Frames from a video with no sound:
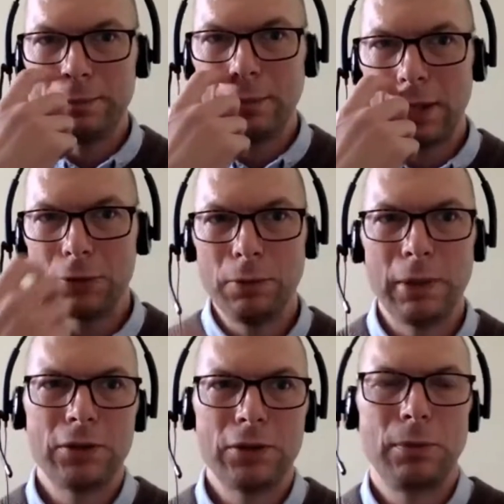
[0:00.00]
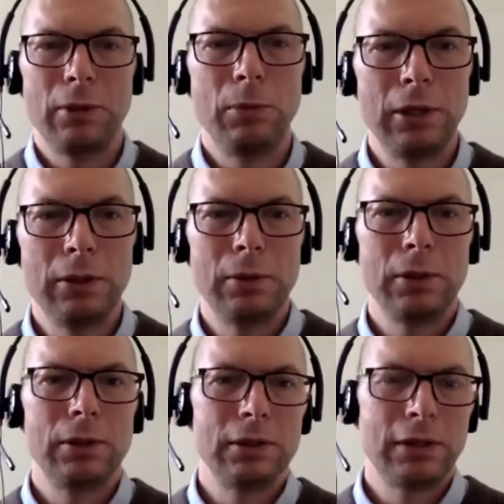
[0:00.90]
as we mentioned, we're
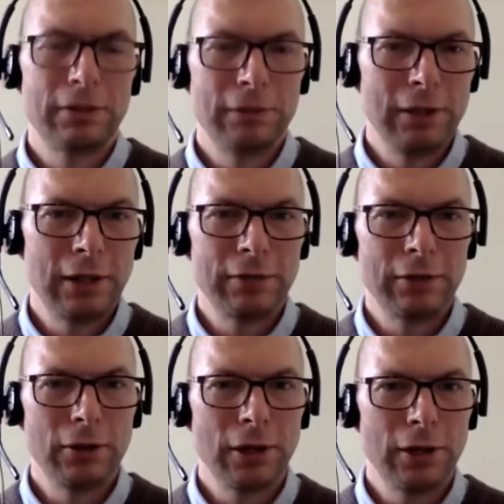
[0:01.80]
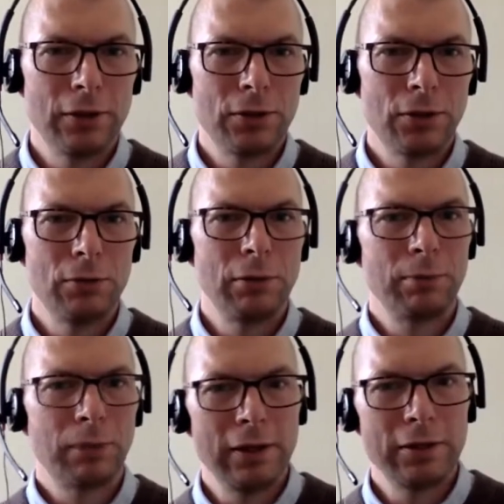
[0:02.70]
definitely never looking to
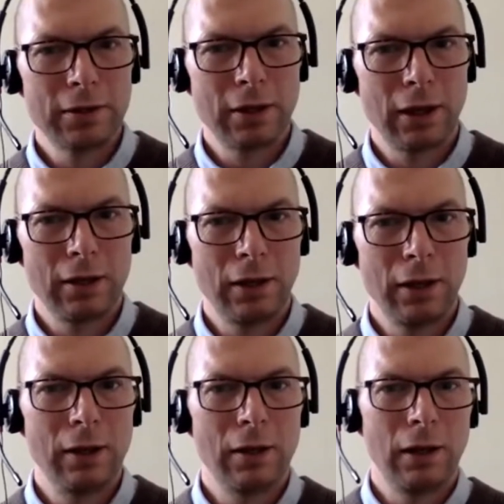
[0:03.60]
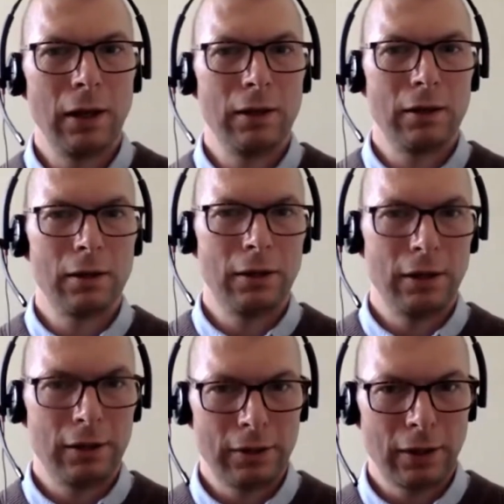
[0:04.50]
replace that in
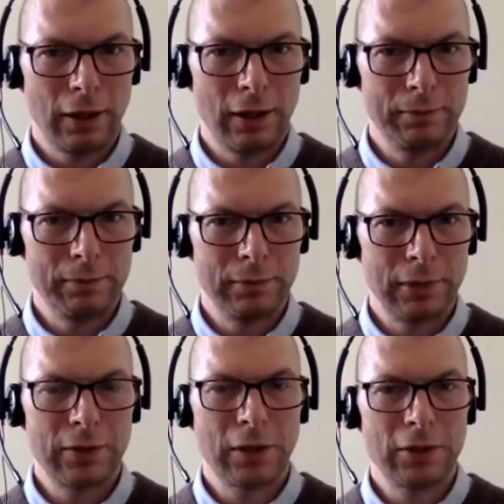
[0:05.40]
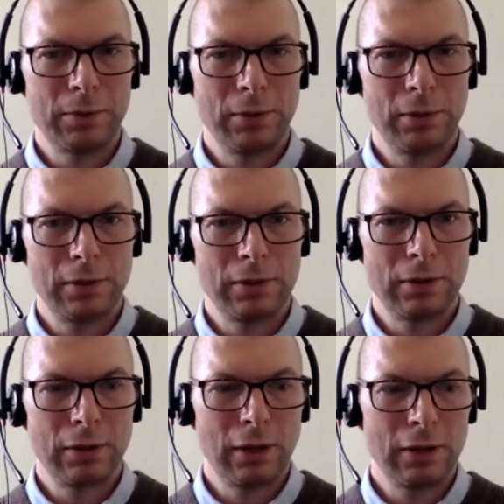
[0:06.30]
clinic assessment
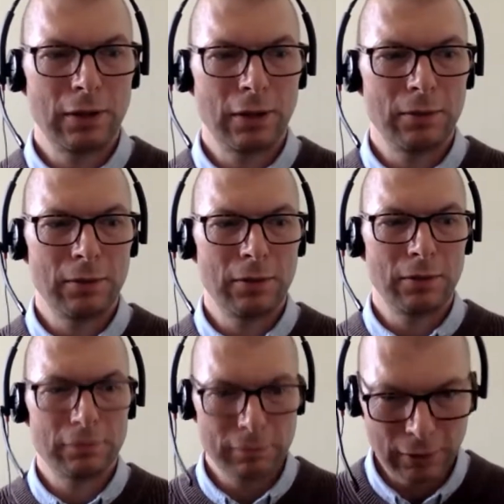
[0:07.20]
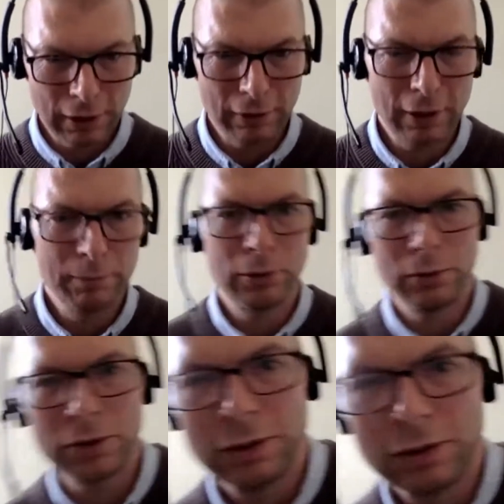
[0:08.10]
in terms of the
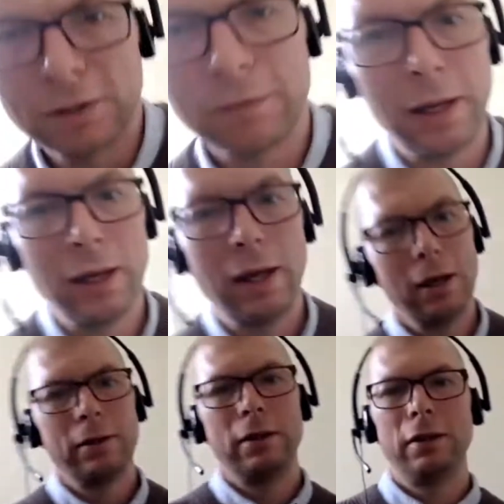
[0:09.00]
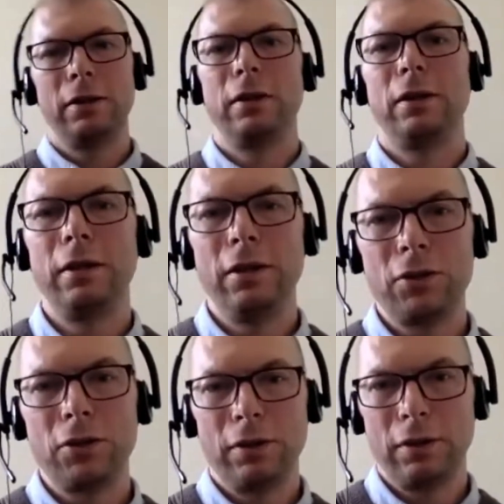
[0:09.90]
importance of the
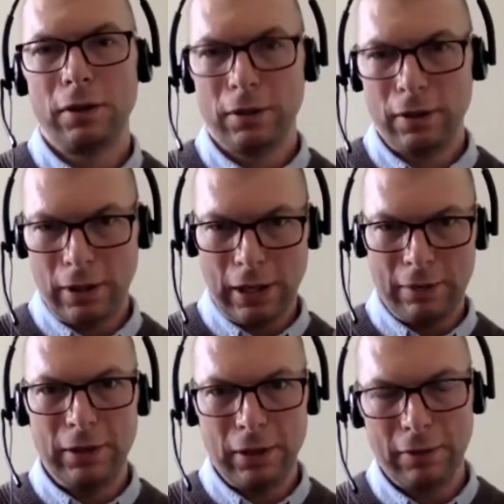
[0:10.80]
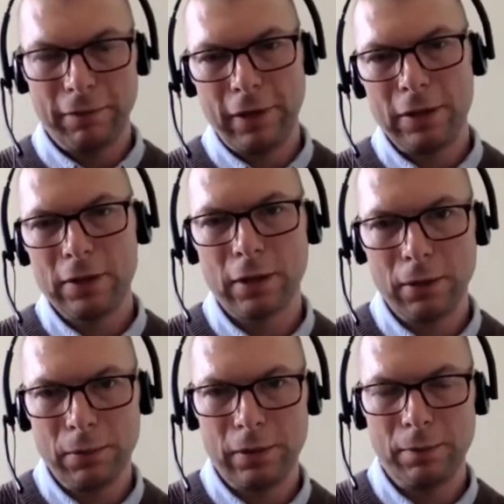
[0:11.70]
clinician having that face
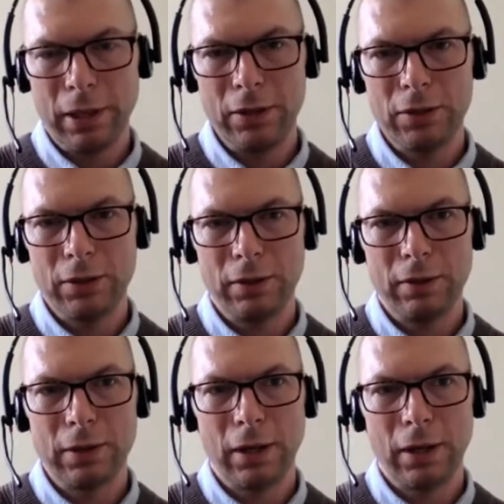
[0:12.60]
time with the patient.